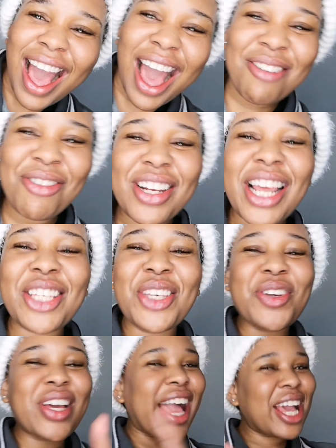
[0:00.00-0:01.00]
I feel like
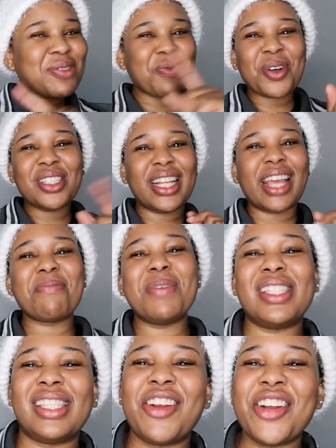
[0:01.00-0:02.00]
you guys won't take
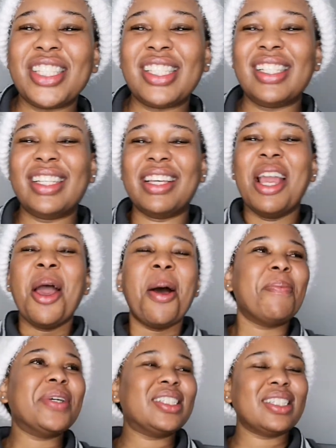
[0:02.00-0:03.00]
me seriously.
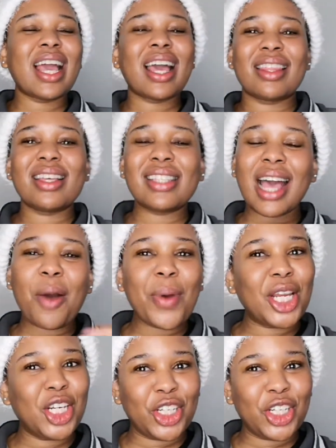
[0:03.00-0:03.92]
But yeah, that's how I